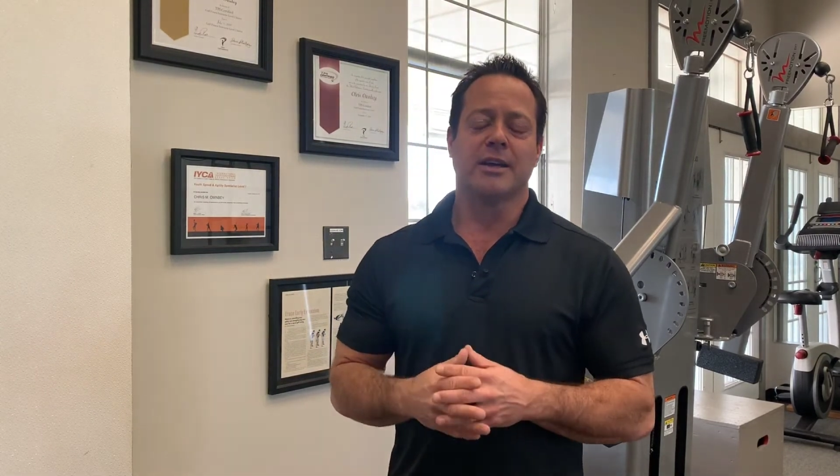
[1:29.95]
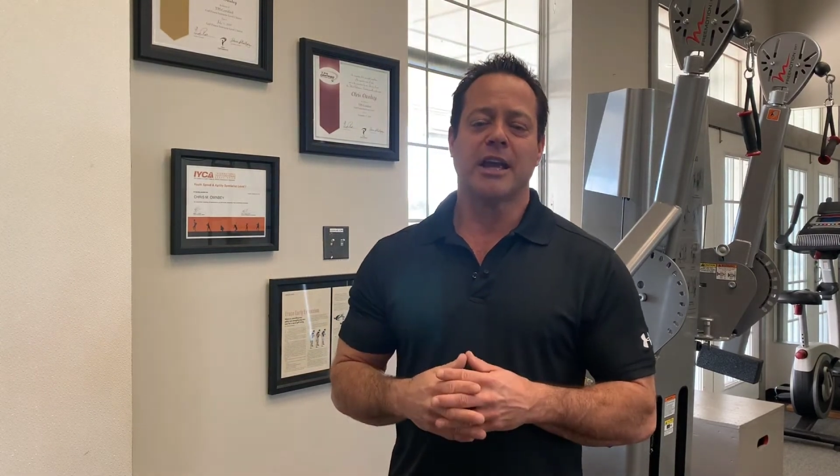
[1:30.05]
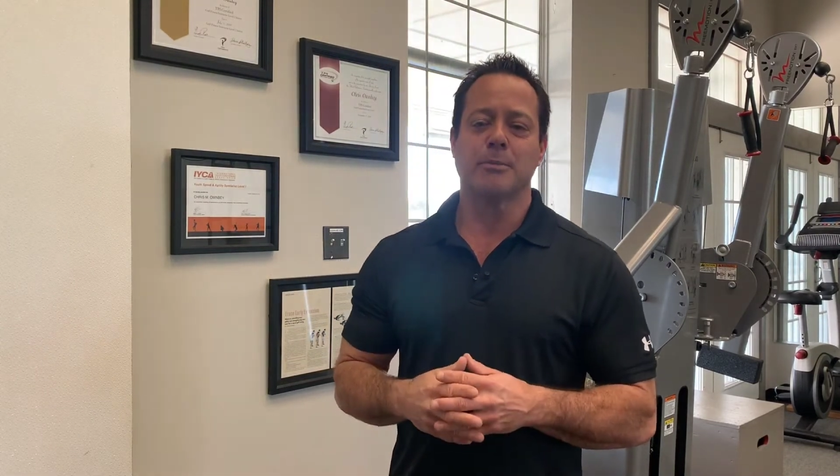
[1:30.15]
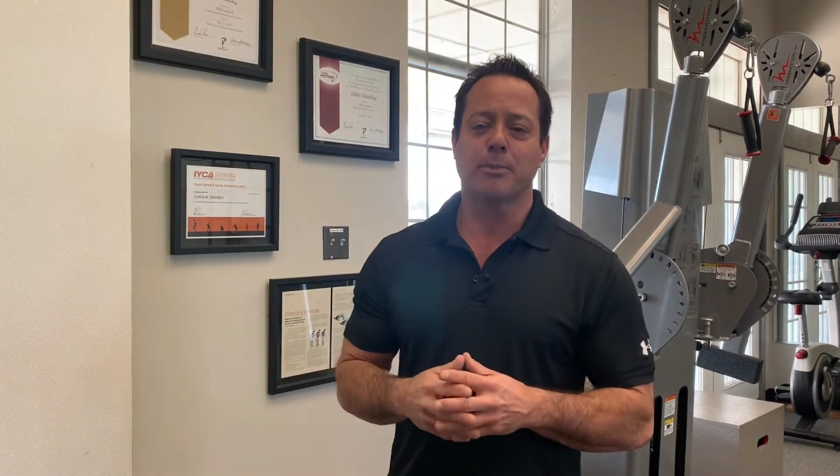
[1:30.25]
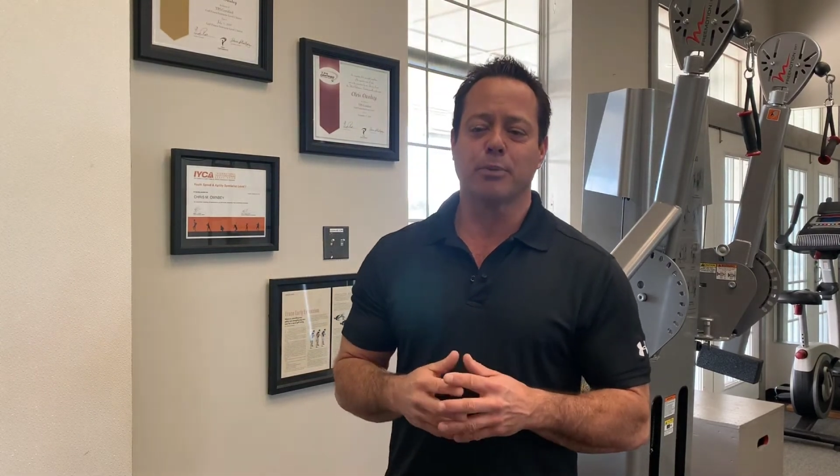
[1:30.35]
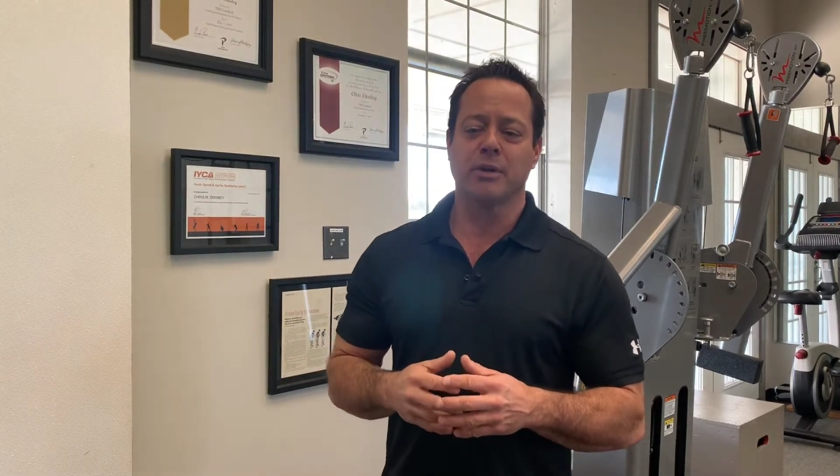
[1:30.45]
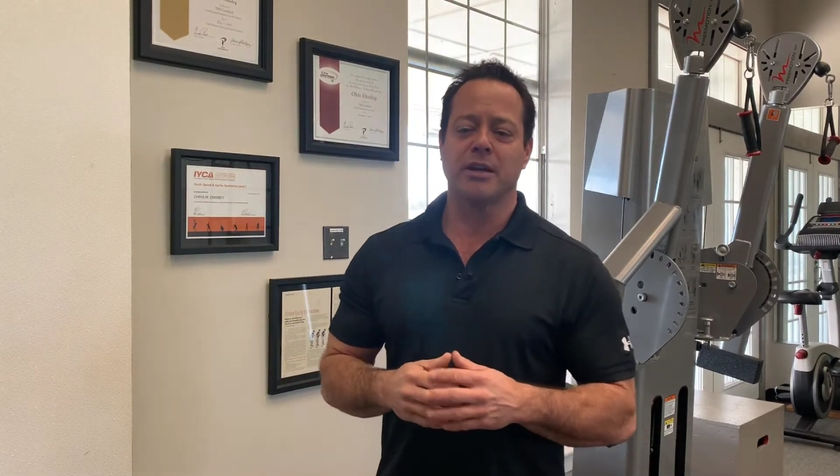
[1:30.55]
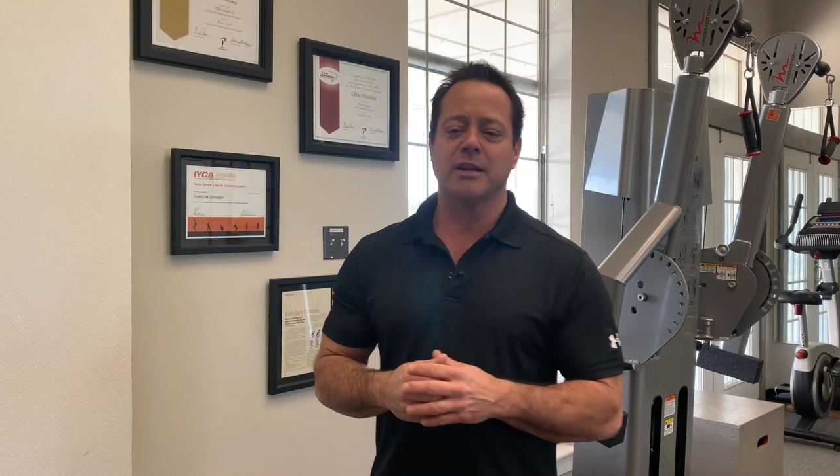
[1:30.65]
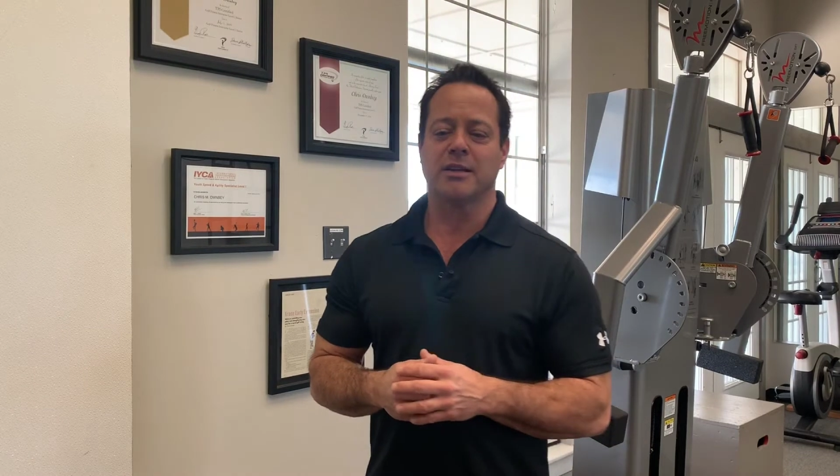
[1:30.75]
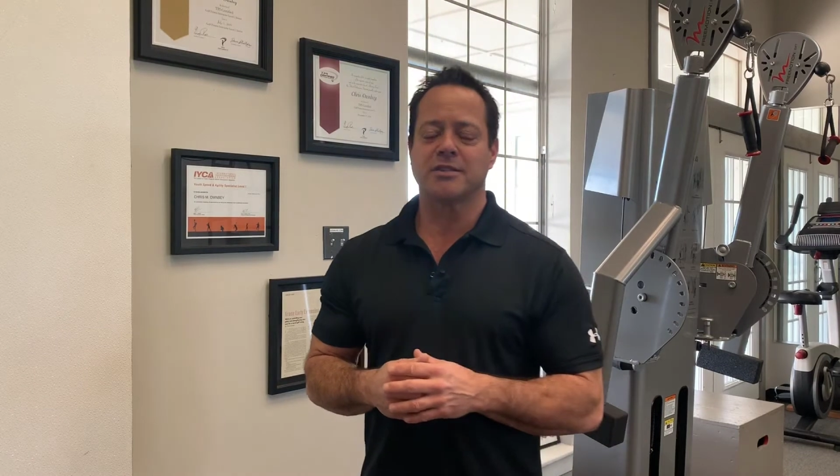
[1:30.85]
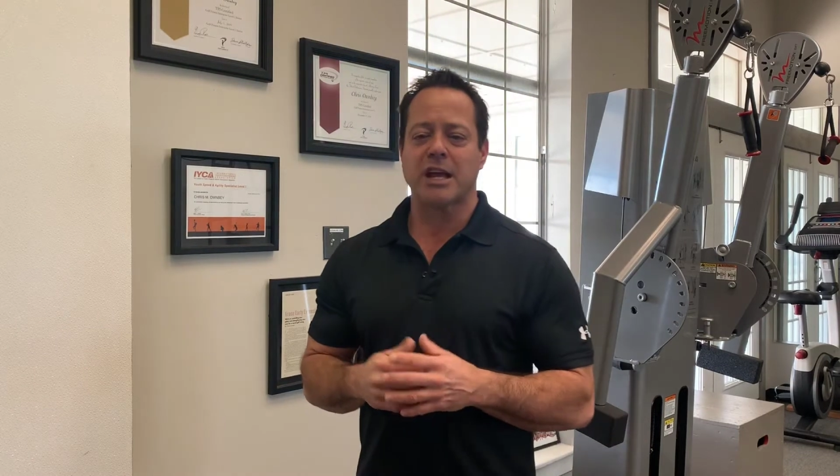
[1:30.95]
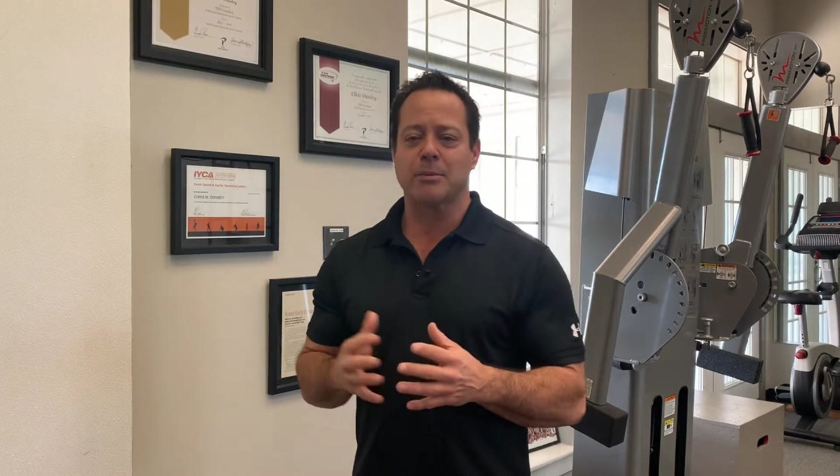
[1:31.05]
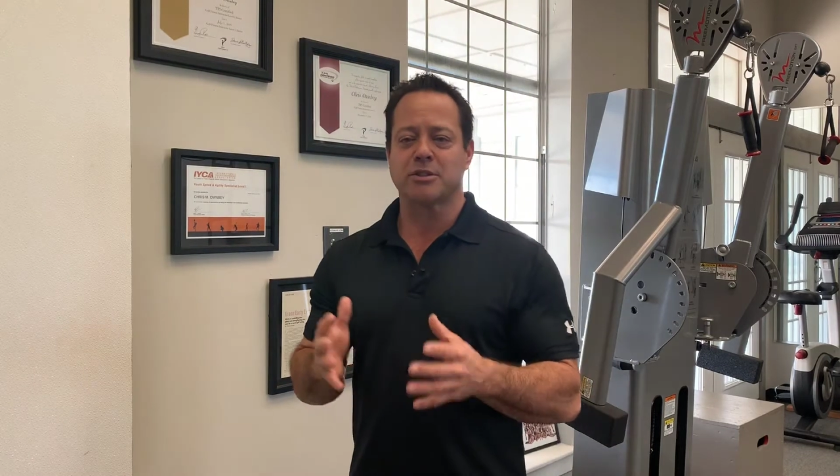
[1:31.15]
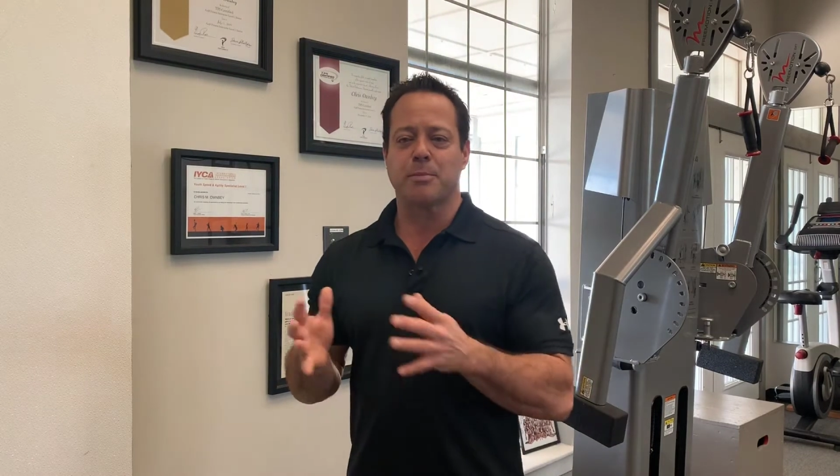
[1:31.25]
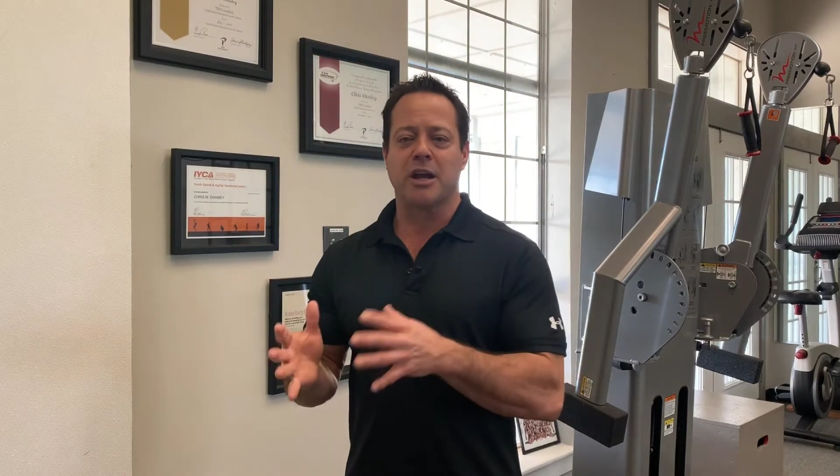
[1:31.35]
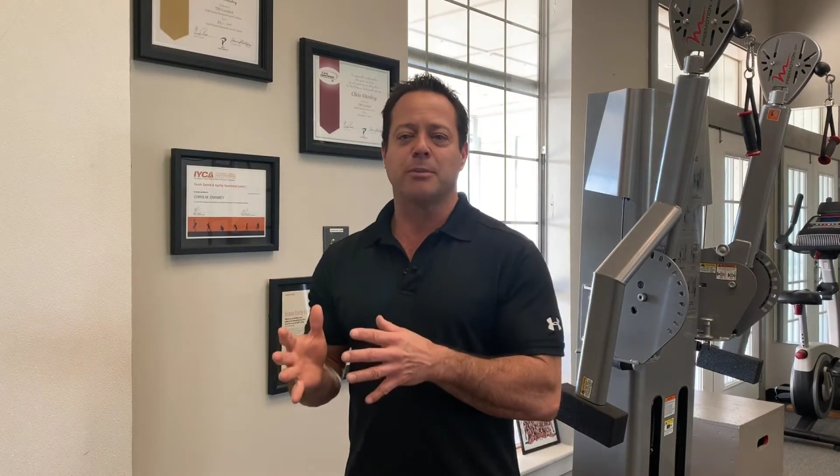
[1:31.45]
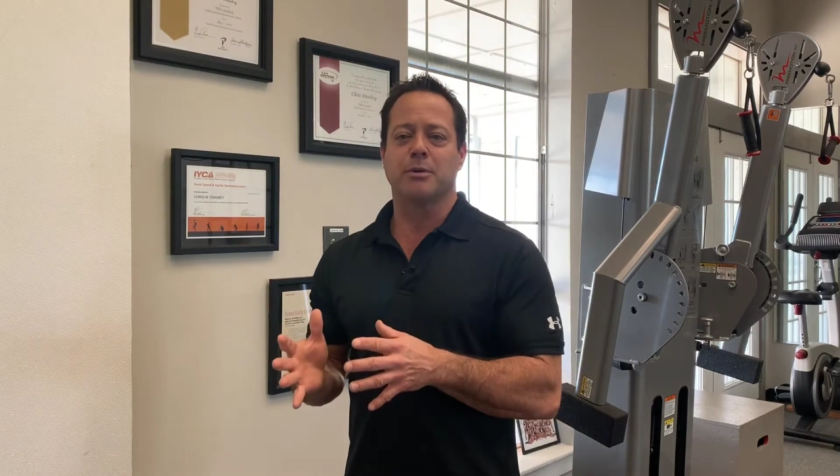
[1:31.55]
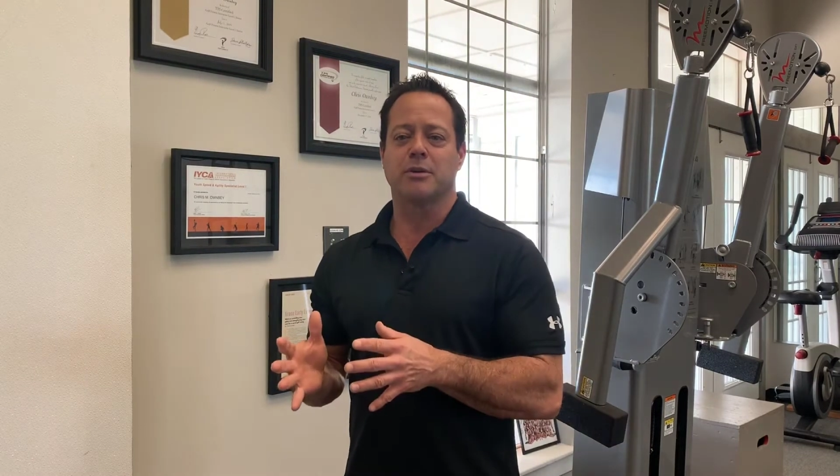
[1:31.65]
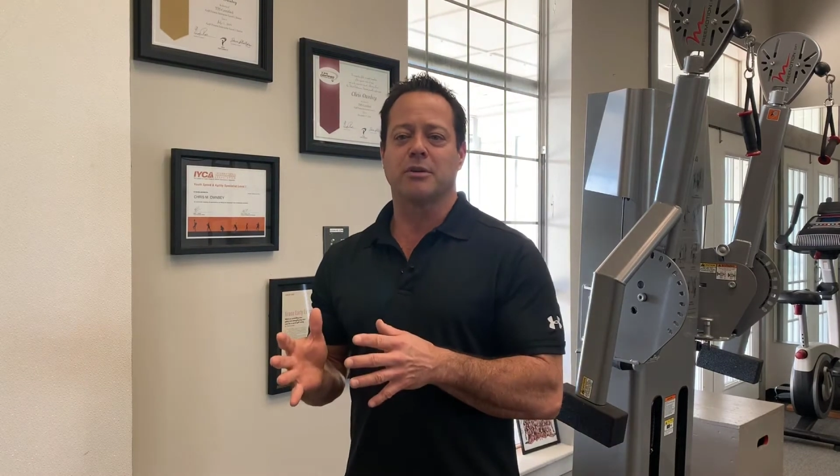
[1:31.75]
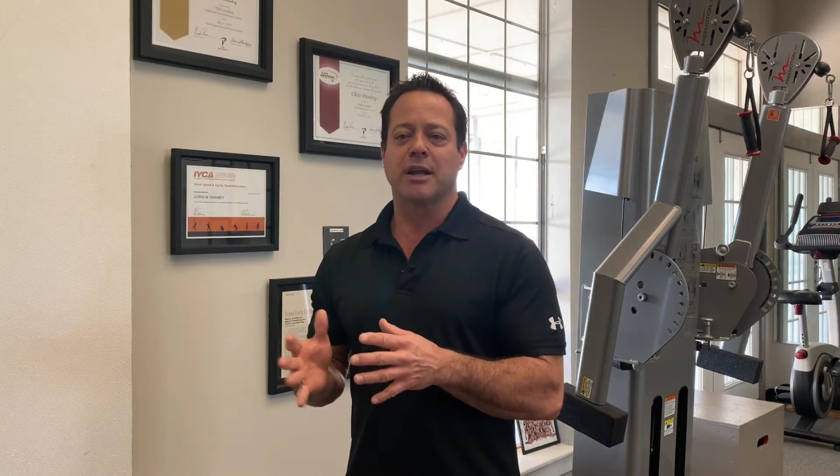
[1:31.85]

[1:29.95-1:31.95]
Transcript: became a pretty established bodybuilder.